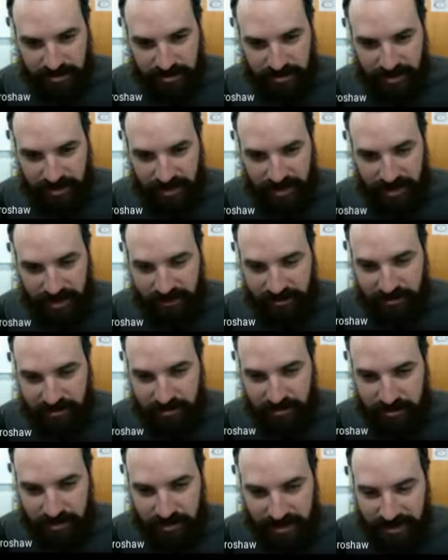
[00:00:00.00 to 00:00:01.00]
but I have
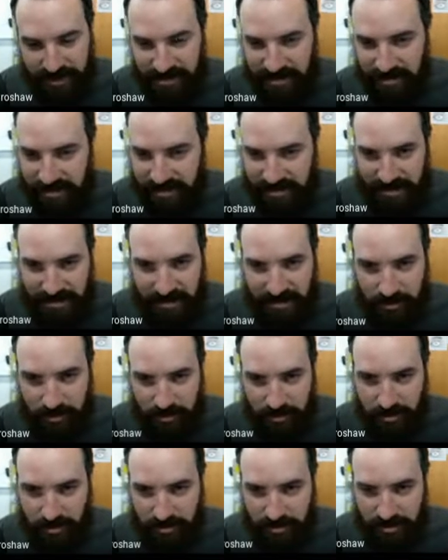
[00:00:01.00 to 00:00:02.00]
to admit, it is a
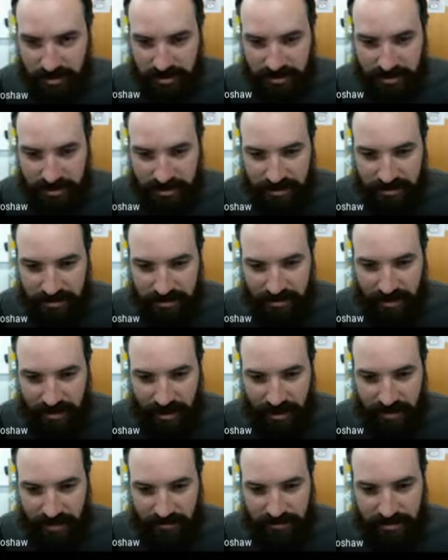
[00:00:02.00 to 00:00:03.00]
cool looking
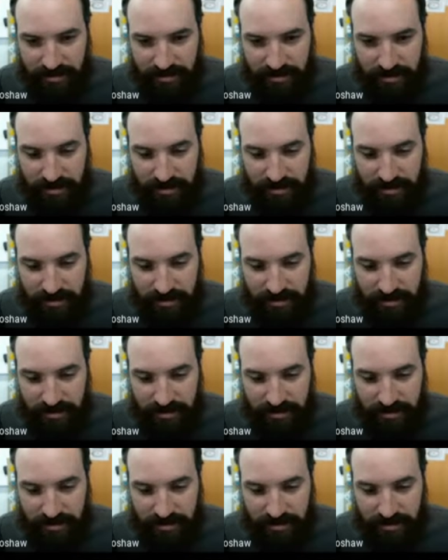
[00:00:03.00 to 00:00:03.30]
craft.